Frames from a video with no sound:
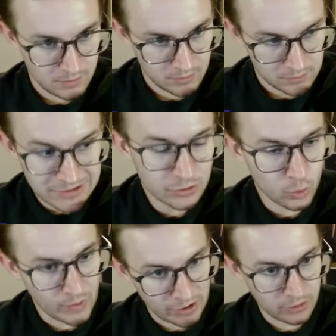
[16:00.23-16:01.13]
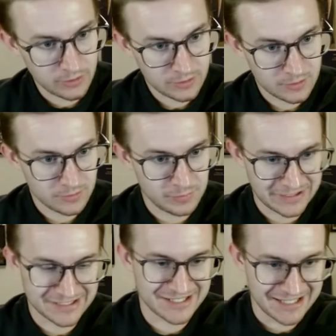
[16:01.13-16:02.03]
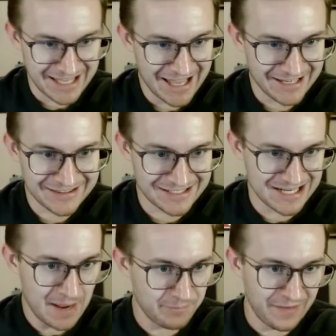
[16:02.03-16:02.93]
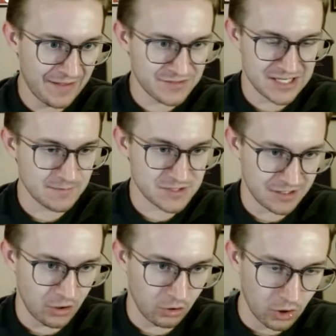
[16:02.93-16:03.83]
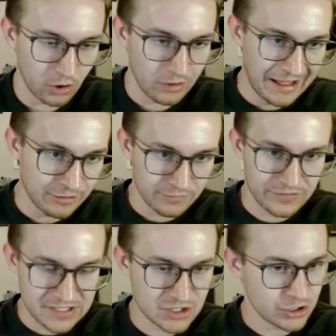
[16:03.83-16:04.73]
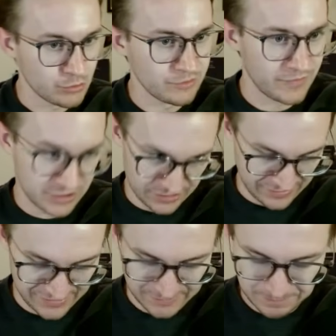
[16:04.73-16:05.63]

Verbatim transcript: Little weird, because again, the top five teams are all out of these two divisions.